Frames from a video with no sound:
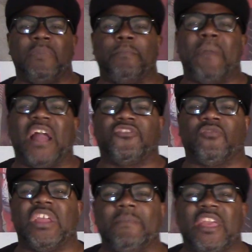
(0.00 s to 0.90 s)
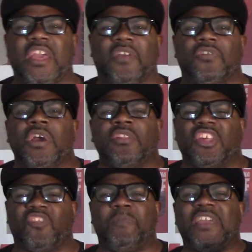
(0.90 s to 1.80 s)
my dream is
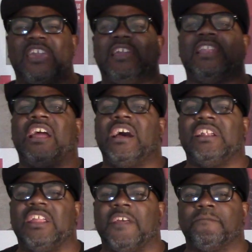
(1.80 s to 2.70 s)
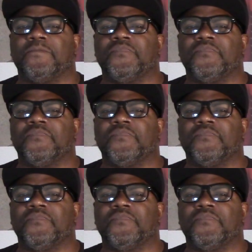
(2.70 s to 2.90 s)
to speak in London,